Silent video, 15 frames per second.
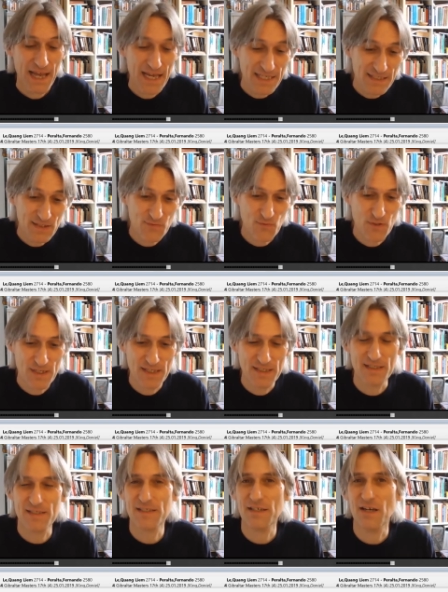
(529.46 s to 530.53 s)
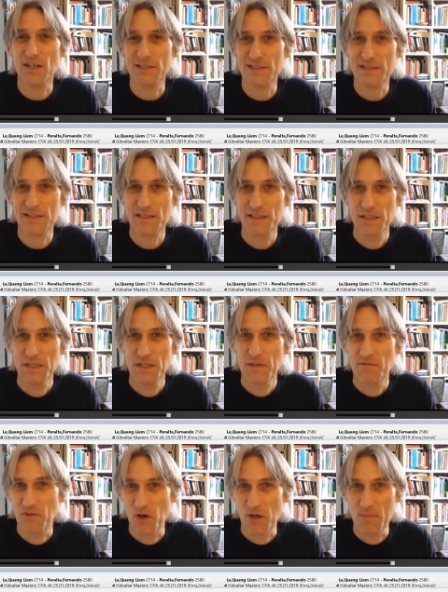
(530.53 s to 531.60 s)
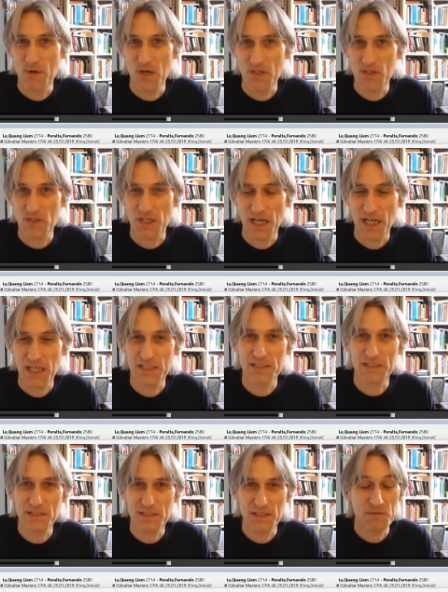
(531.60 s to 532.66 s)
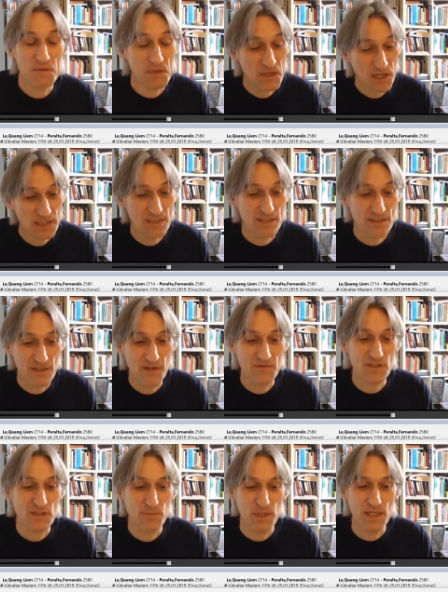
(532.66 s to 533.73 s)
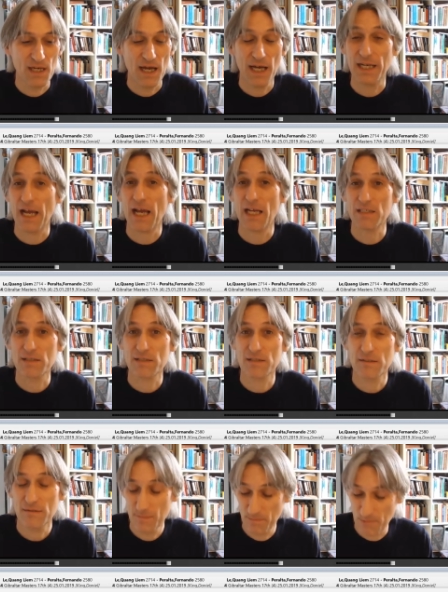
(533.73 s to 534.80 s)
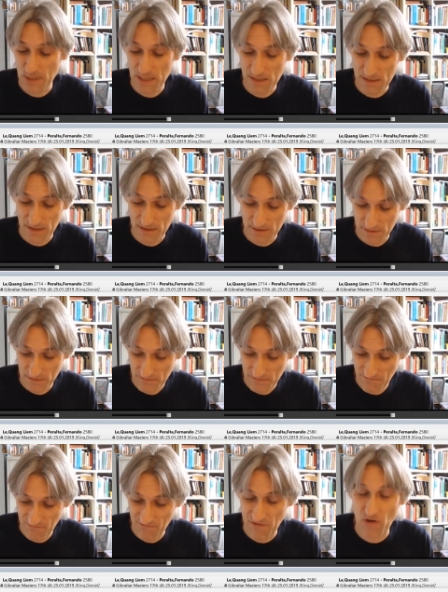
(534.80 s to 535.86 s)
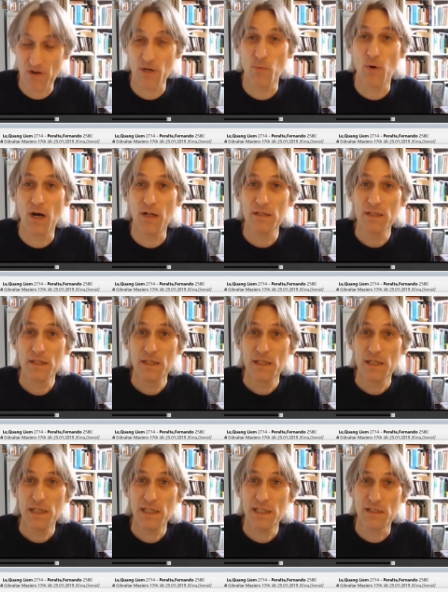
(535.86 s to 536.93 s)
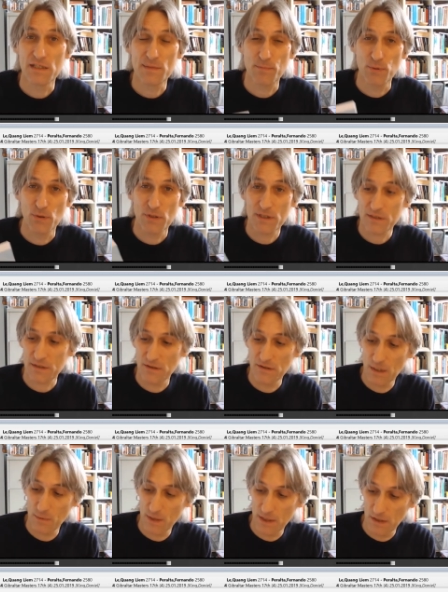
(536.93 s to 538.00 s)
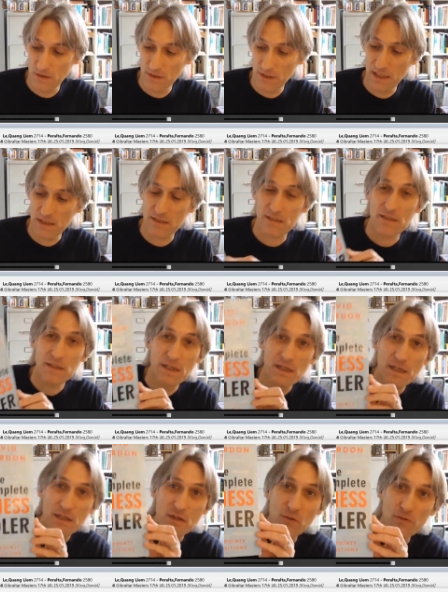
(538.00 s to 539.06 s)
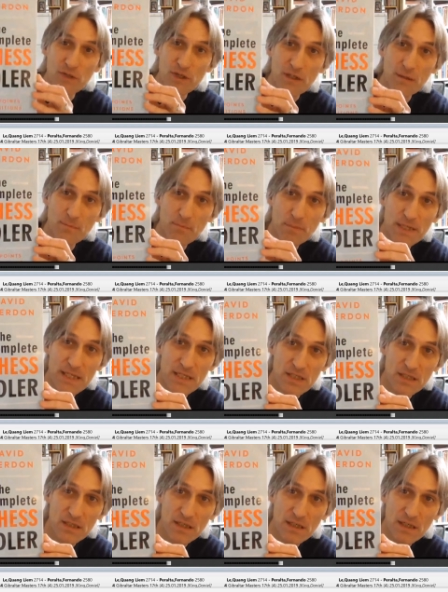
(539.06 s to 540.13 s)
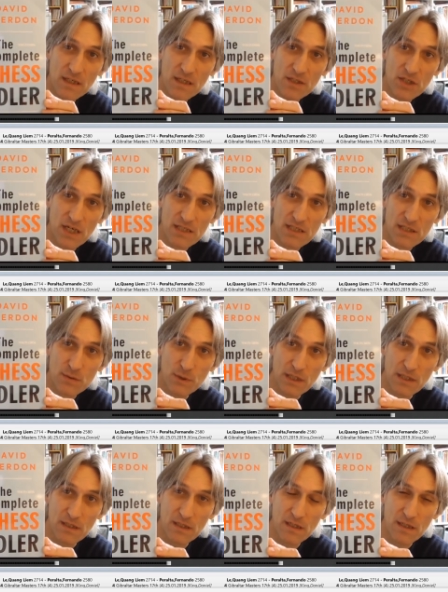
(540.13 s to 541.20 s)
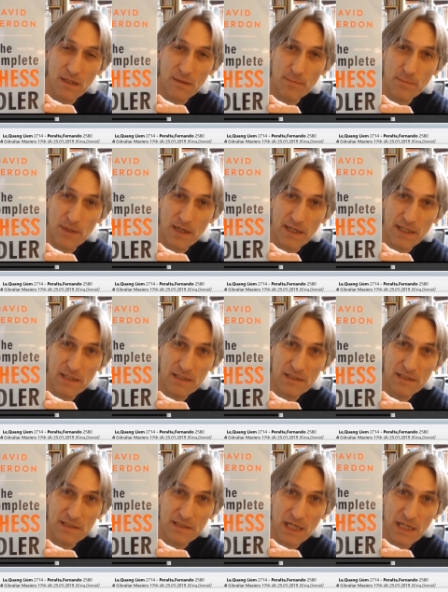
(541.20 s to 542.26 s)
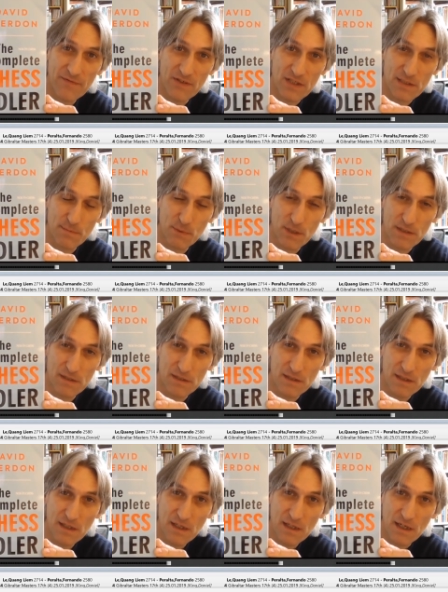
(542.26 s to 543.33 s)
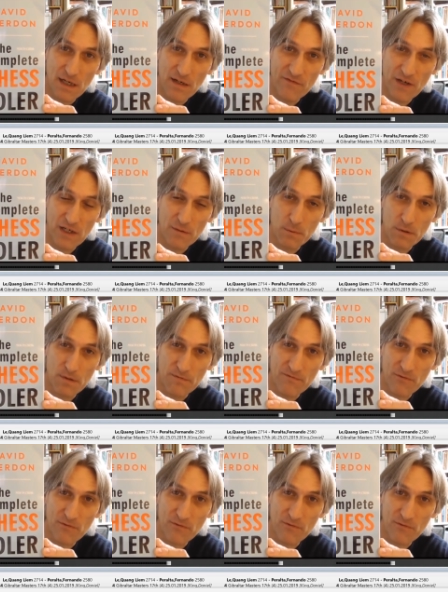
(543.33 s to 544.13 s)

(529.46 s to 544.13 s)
isn't really discussed very much, and it deserves to be, and it has been done very well in this book. So there we go. It's called The Complete Chess Swindler by David Smerdon available